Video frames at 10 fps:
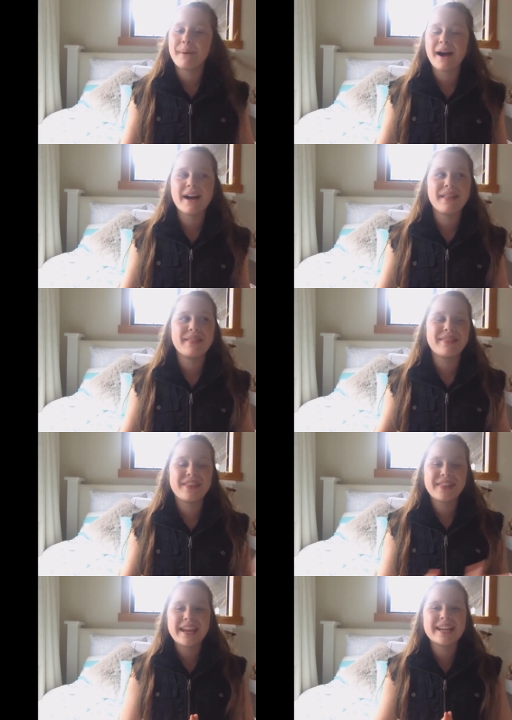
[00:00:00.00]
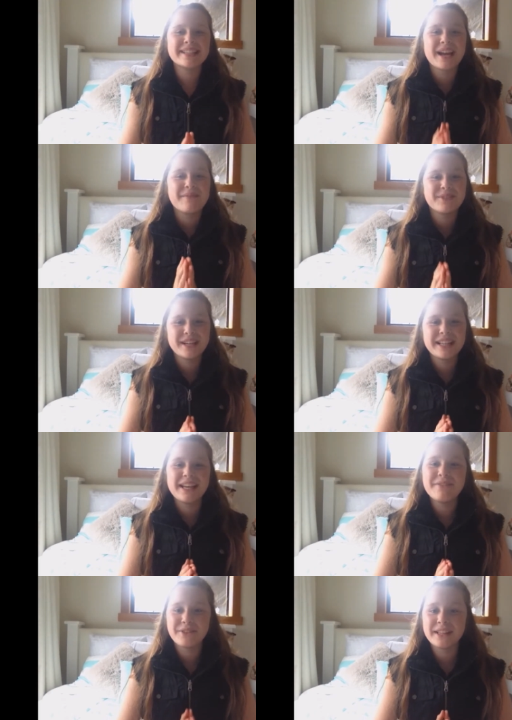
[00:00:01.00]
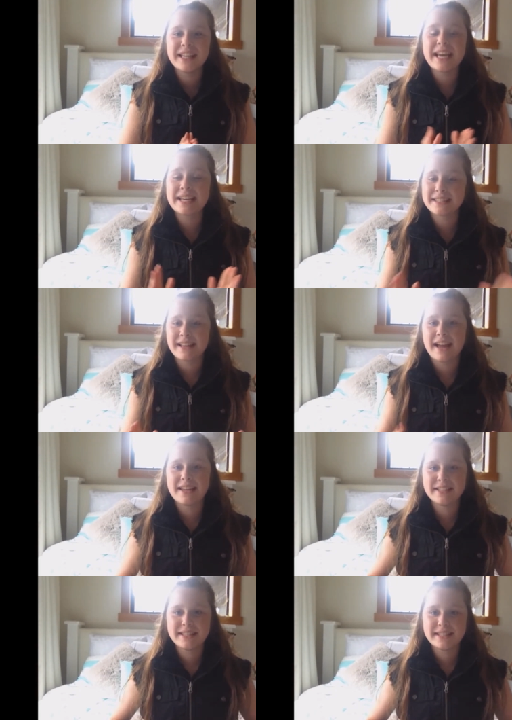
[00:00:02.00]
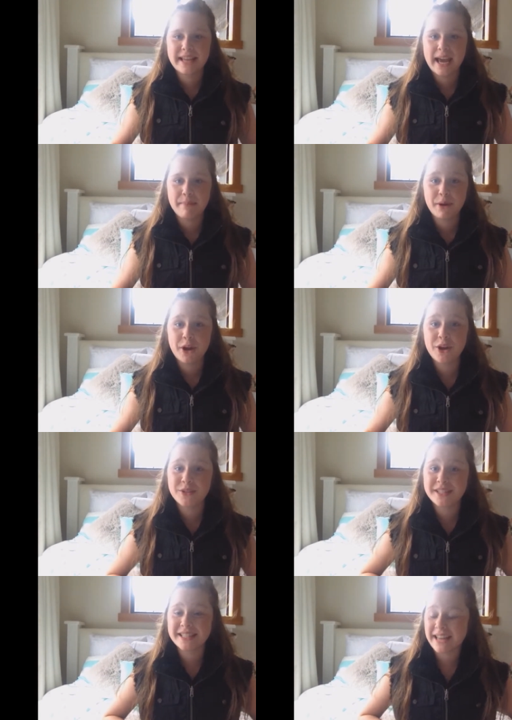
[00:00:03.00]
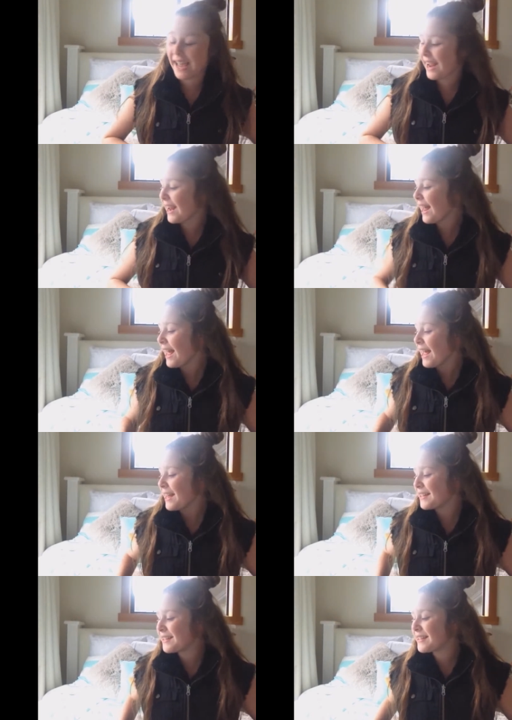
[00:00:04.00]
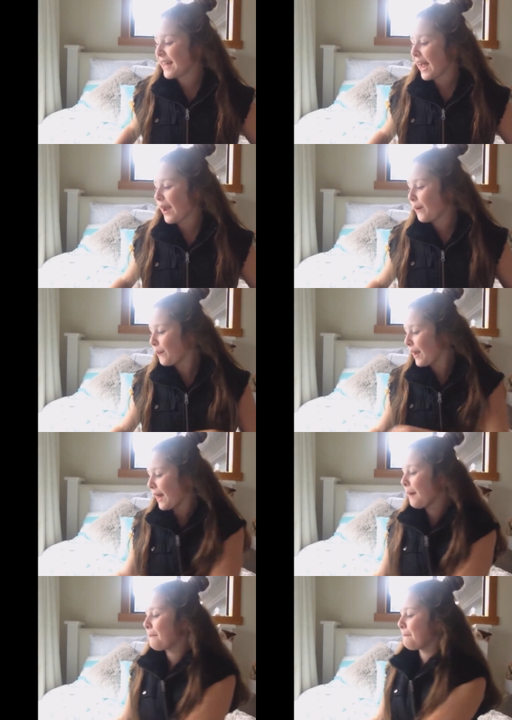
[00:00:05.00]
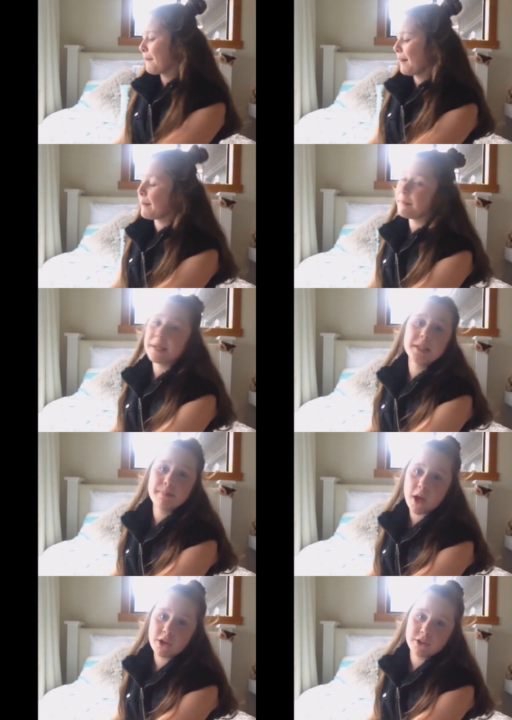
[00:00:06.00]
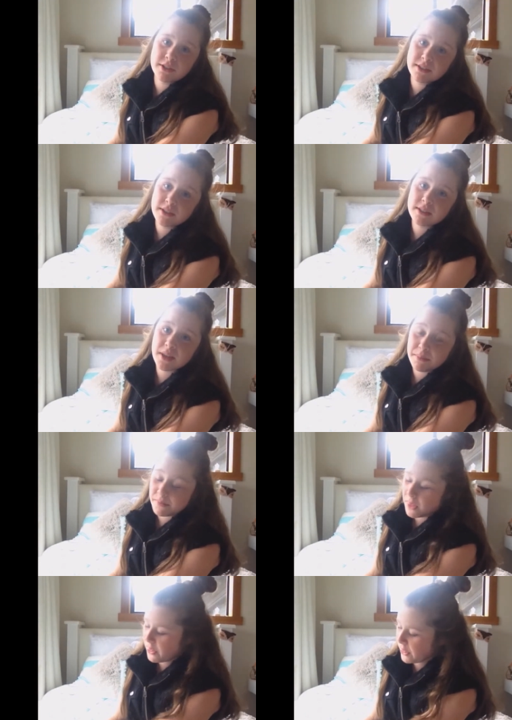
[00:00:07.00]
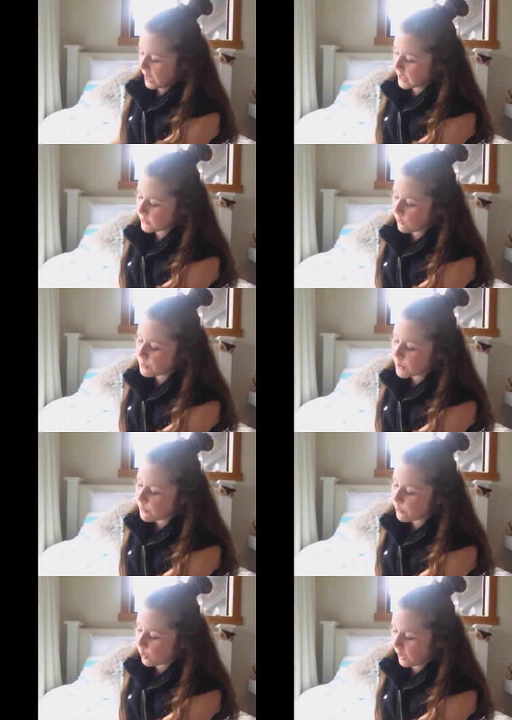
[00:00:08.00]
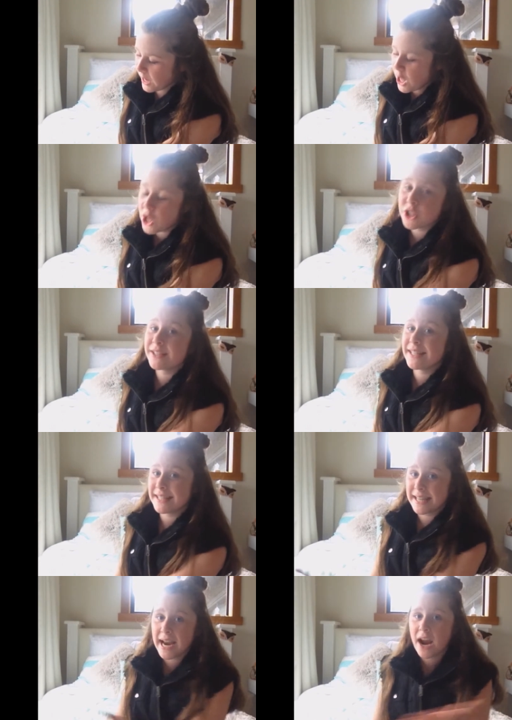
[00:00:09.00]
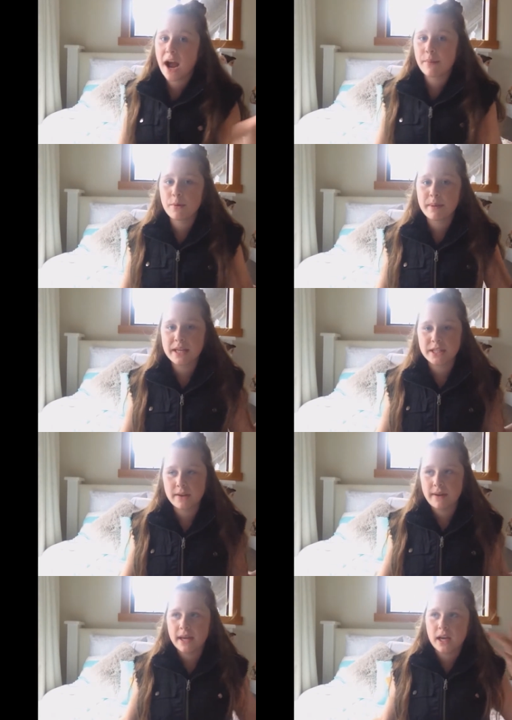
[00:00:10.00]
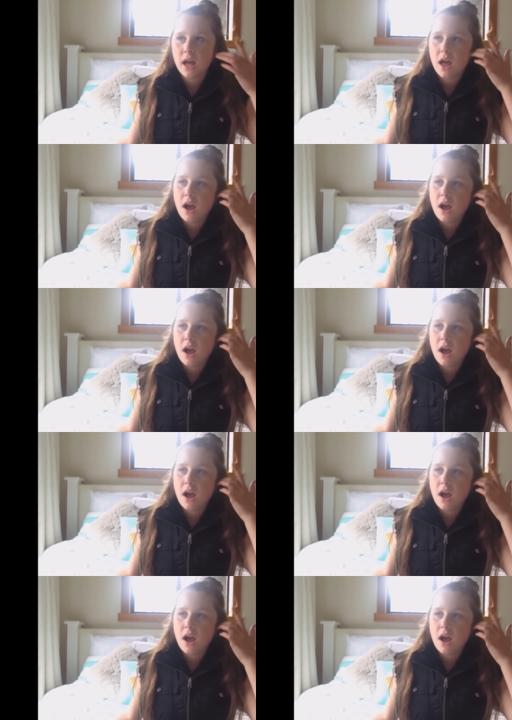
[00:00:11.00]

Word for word: but the thing is, I'm really, really excited today because today is the day where my mum has purchased some things from Sephora. So today I will be doing